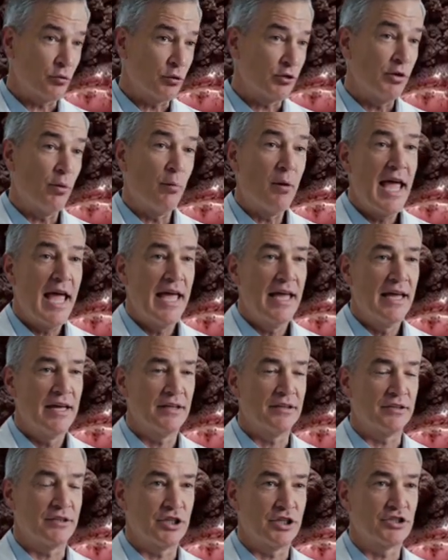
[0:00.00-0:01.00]
This is why
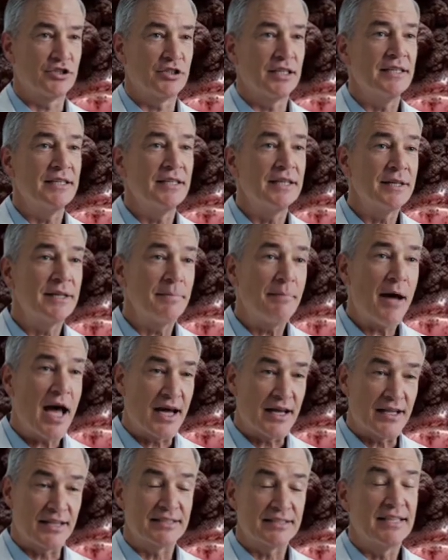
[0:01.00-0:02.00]
hemorrhoids often worsen
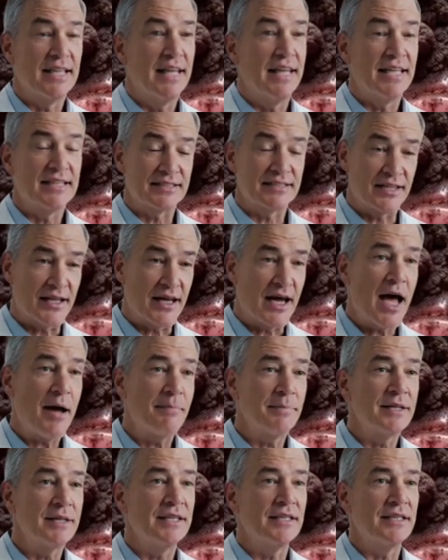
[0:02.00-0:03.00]
in people who work
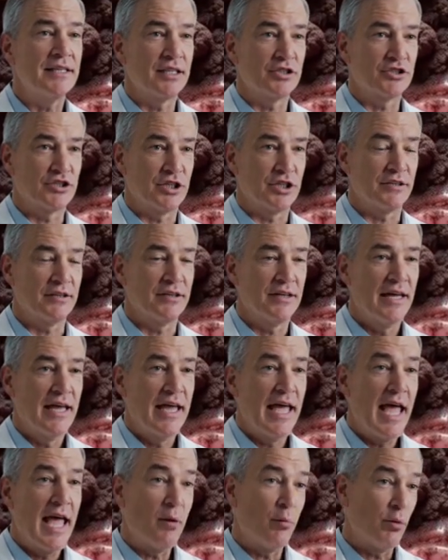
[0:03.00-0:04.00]
late, sleep little,
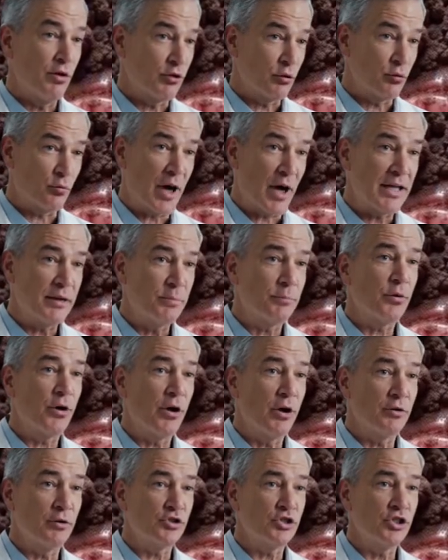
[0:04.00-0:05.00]
and start their day
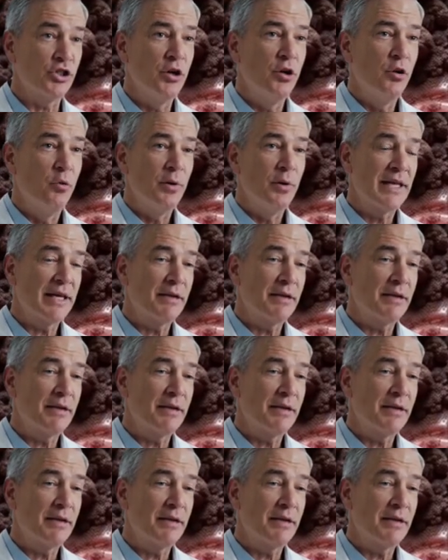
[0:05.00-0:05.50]
with caffeine